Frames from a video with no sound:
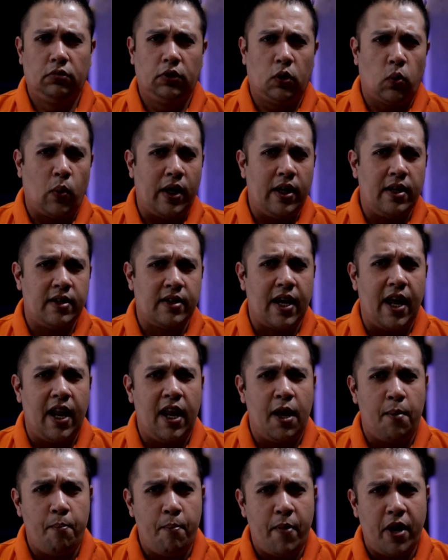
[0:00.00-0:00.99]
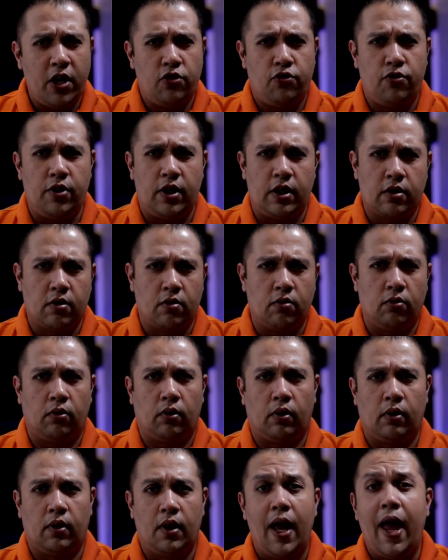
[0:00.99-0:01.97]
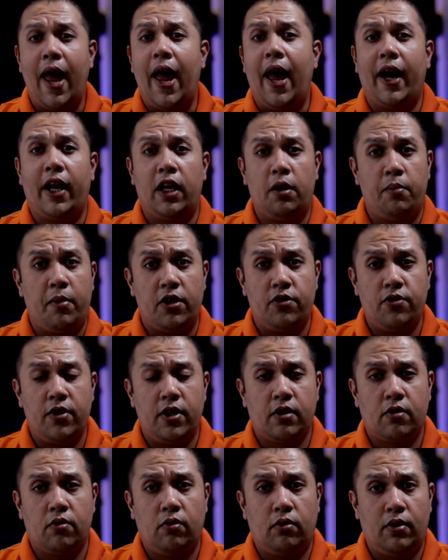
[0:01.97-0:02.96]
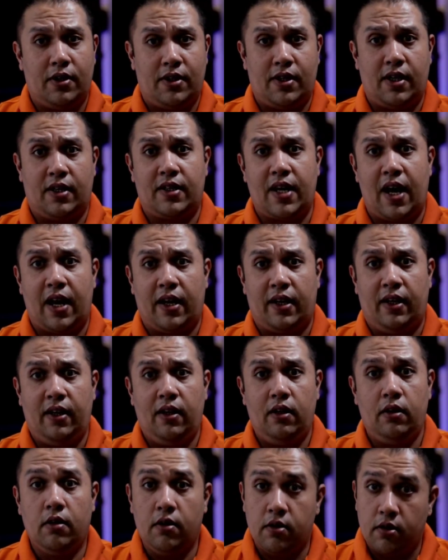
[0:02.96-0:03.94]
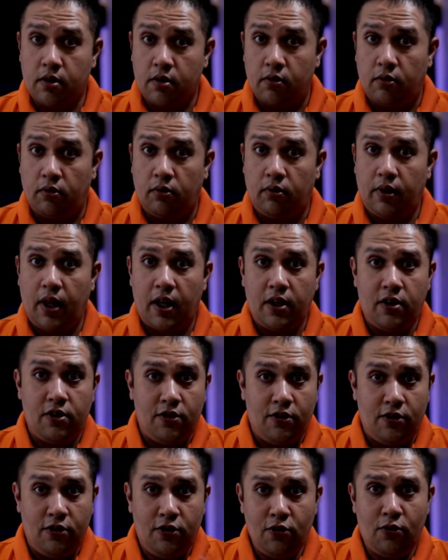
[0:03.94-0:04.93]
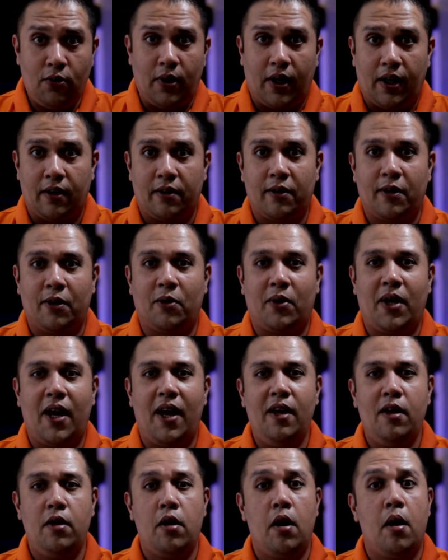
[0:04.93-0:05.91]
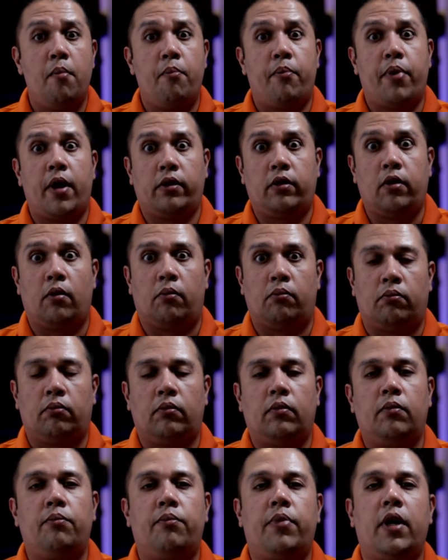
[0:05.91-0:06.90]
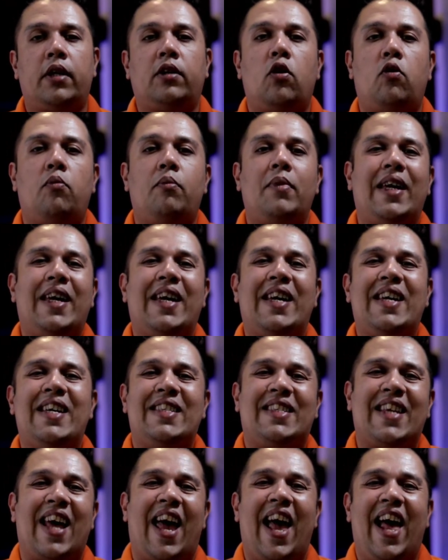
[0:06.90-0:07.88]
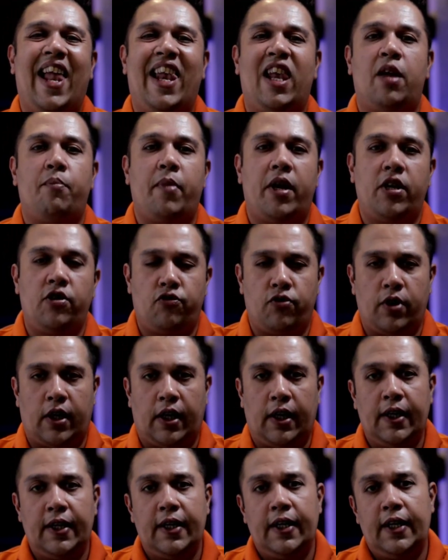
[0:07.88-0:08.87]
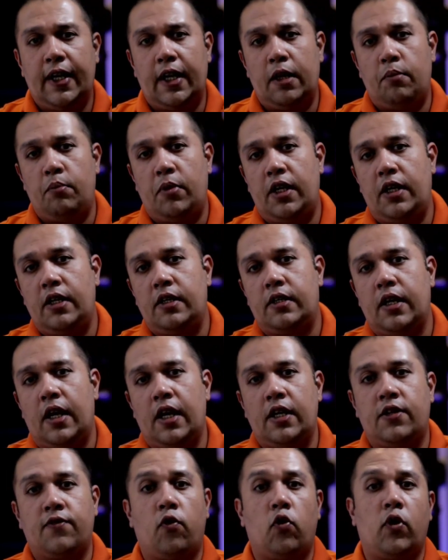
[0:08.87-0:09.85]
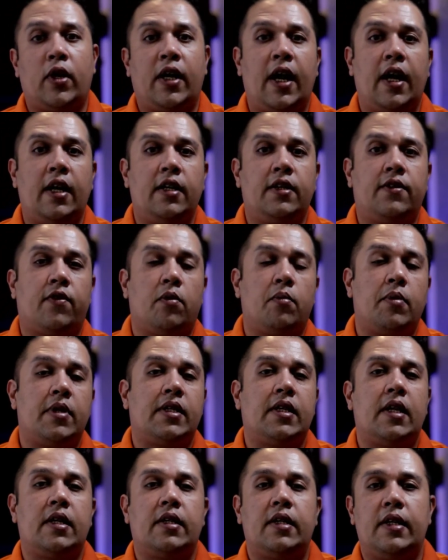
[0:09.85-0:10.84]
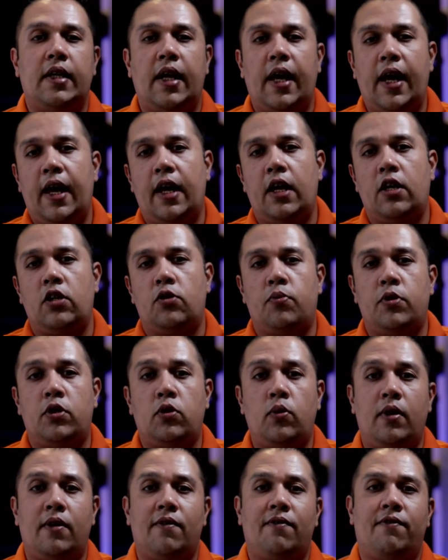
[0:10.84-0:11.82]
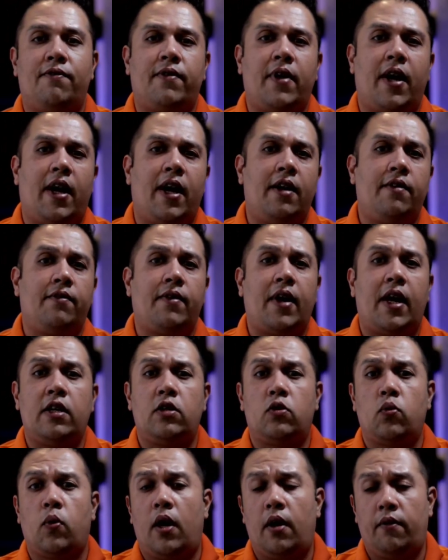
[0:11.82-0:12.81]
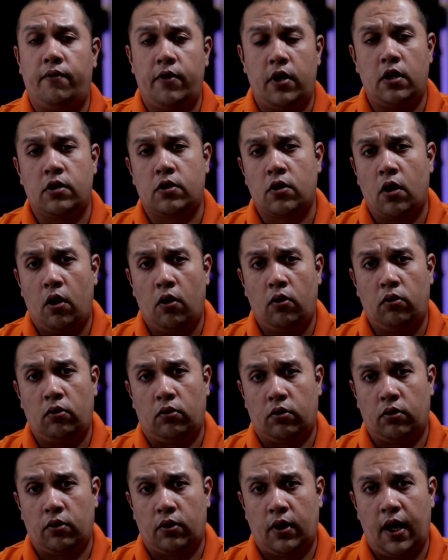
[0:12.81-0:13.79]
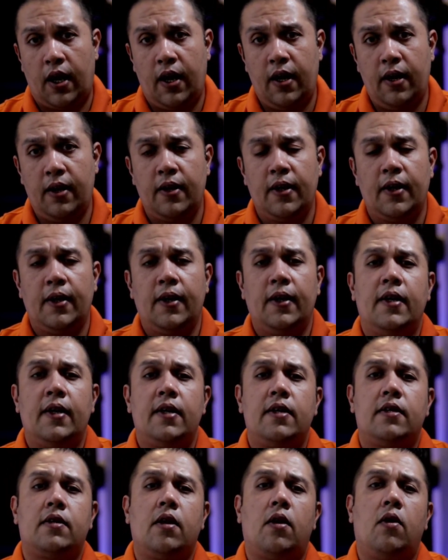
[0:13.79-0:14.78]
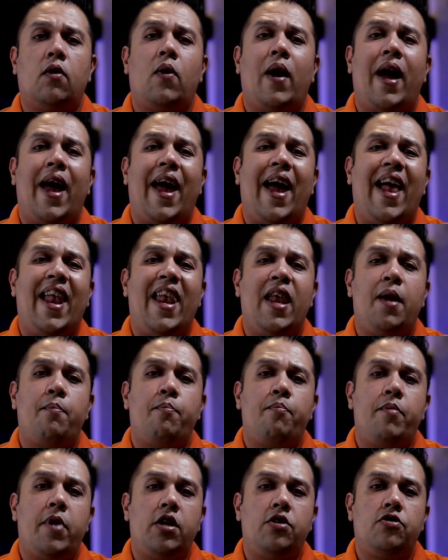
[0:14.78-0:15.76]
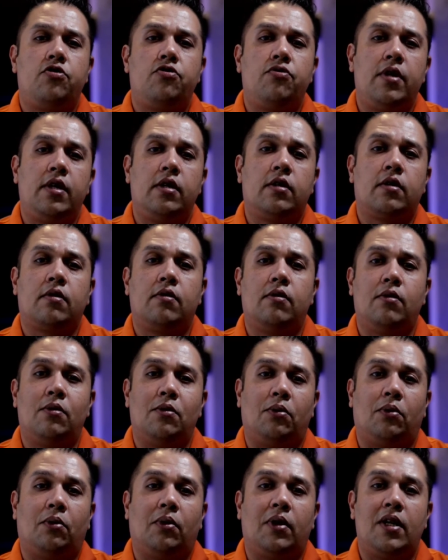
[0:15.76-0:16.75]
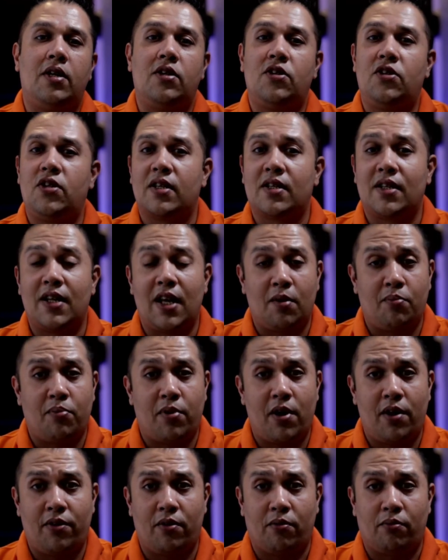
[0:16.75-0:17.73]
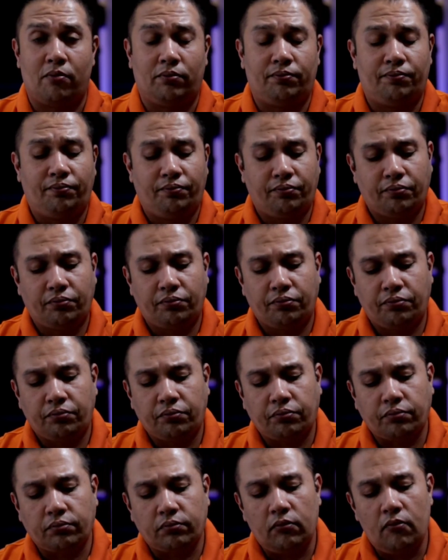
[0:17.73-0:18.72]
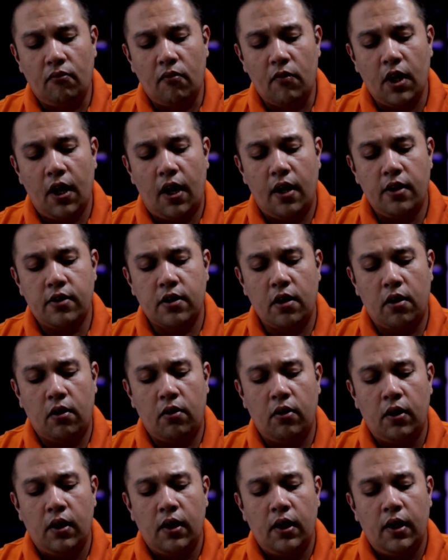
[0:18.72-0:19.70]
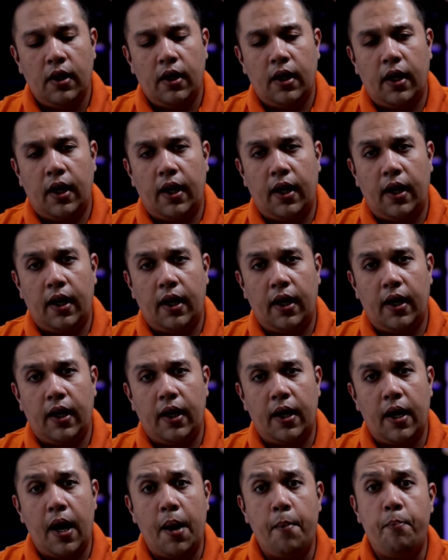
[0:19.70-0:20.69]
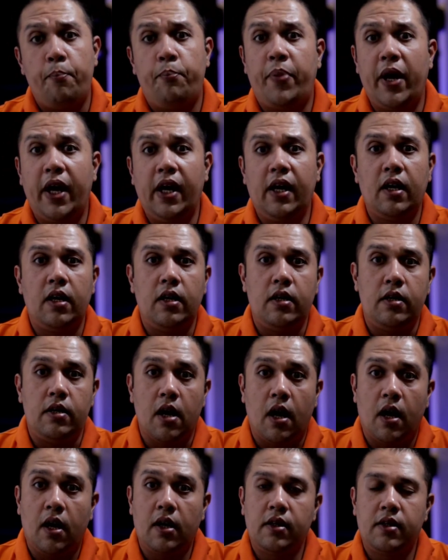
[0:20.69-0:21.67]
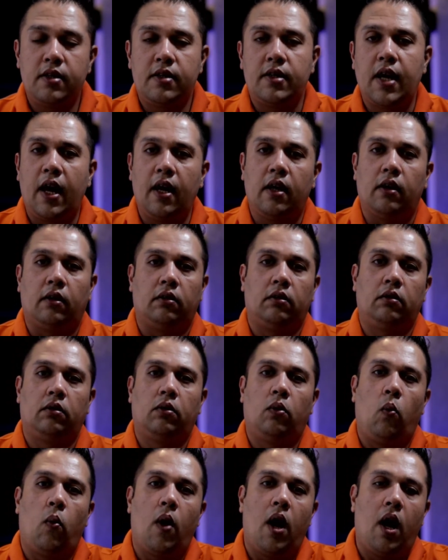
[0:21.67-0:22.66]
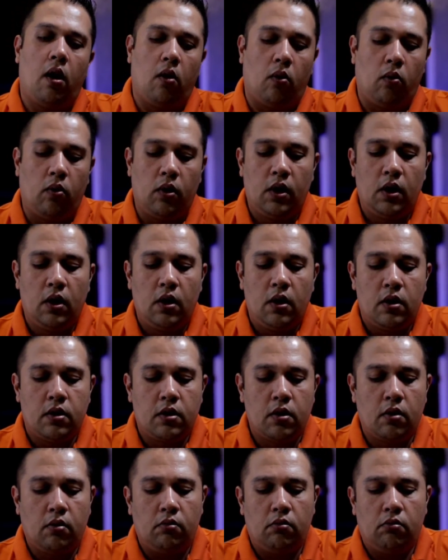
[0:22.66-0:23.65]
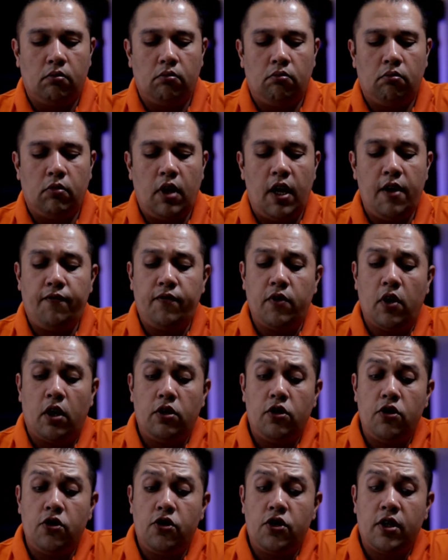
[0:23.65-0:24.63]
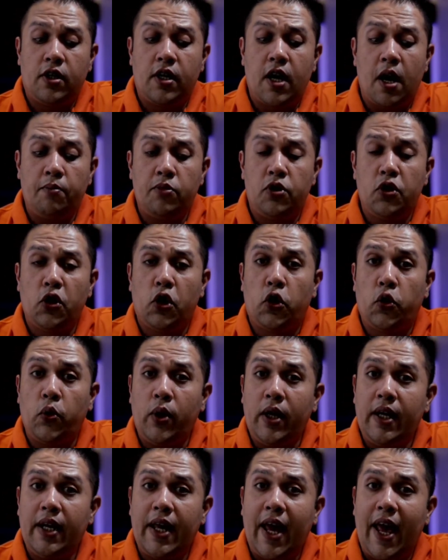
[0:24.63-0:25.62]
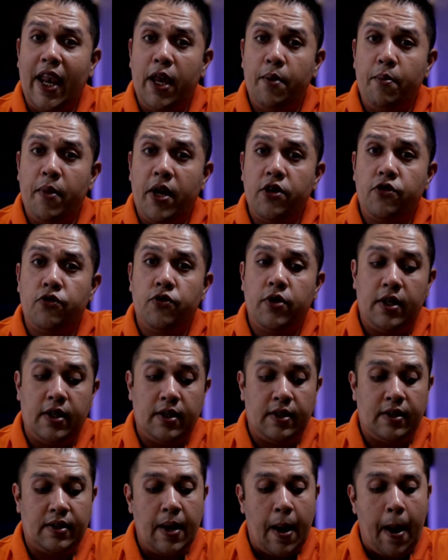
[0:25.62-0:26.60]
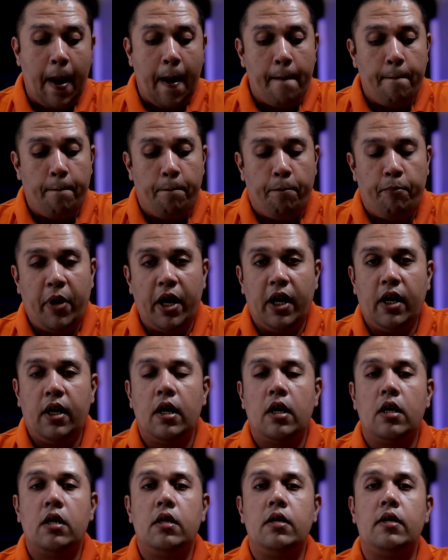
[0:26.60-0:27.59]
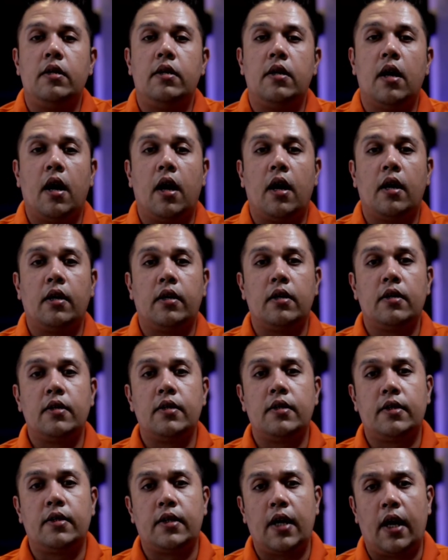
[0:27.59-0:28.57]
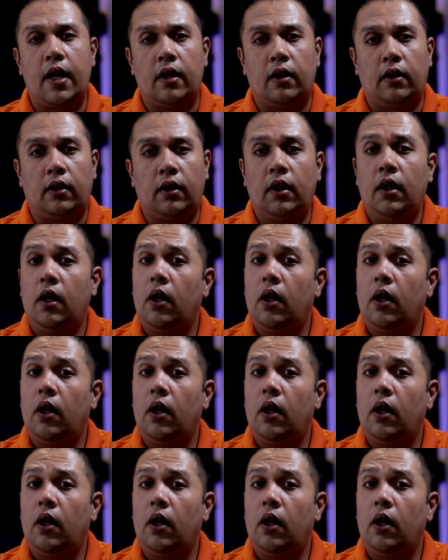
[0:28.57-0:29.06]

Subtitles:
What is elementary school? Elementary school is exactly the school that you in, okay? Pratham. Pratham is elementary. It means it's for kids from a certain age, between 5 and 12 years old, okay? So elementary school is just like Pratham. So a big yard sale. Wow. So if not, you should come to Green Elementary's big yard sale.